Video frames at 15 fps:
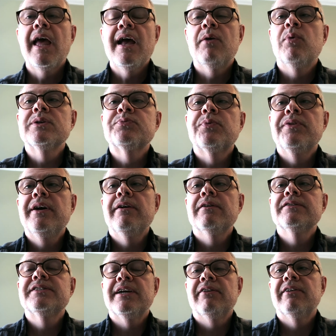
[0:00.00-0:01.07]
And once we're there,
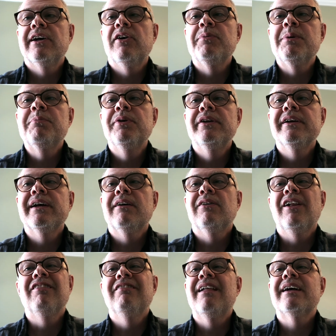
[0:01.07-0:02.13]
Sarah and I will be putting out
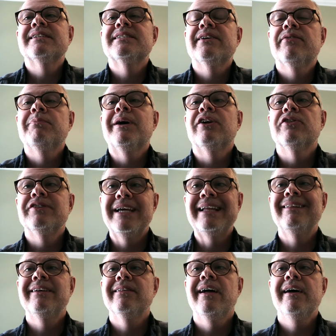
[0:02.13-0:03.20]
a lot of stuff about our
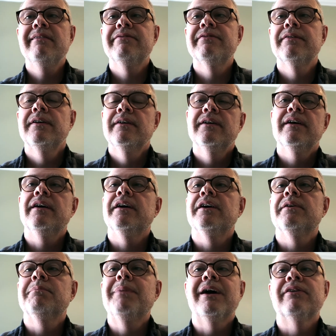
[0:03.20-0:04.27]
daily life,
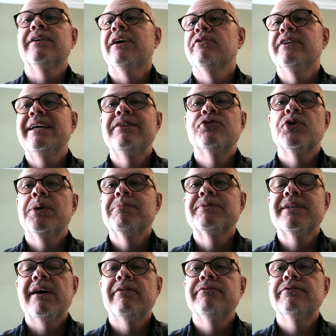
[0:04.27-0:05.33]
about our day trips
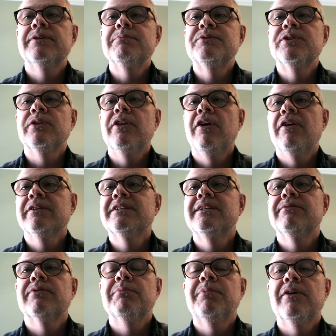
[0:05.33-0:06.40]
out from Chalong to
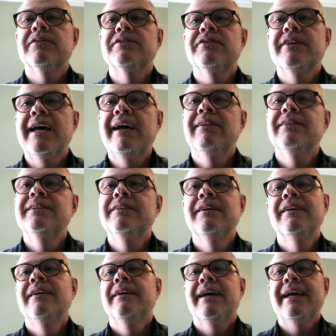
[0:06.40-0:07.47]
different parts of the island,
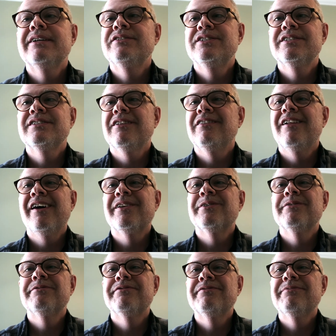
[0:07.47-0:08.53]
and just a lot
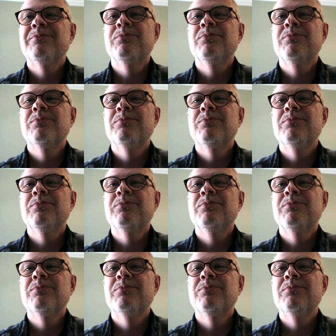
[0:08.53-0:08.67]
of,